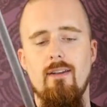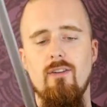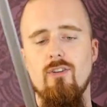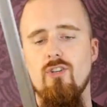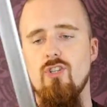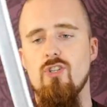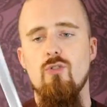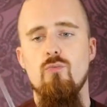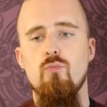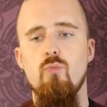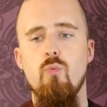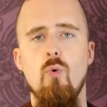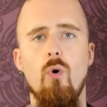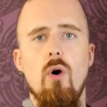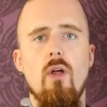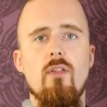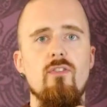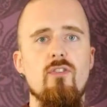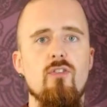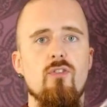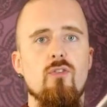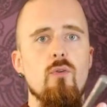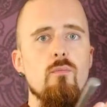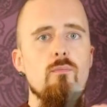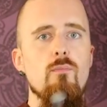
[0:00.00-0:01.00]
It just
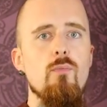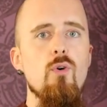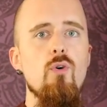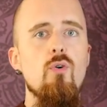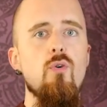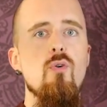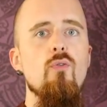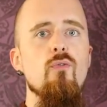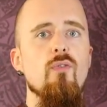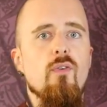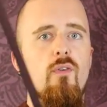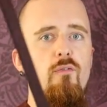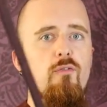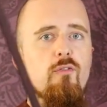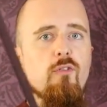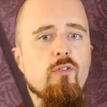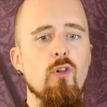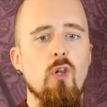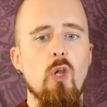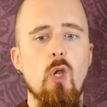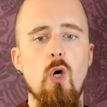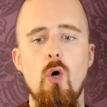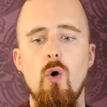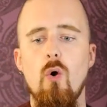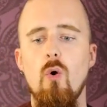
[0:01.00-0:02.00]
wants to move and
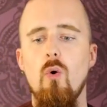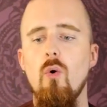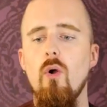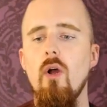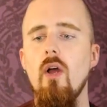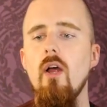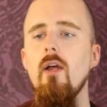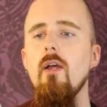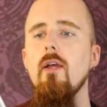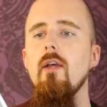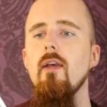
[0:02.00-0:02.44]
flow.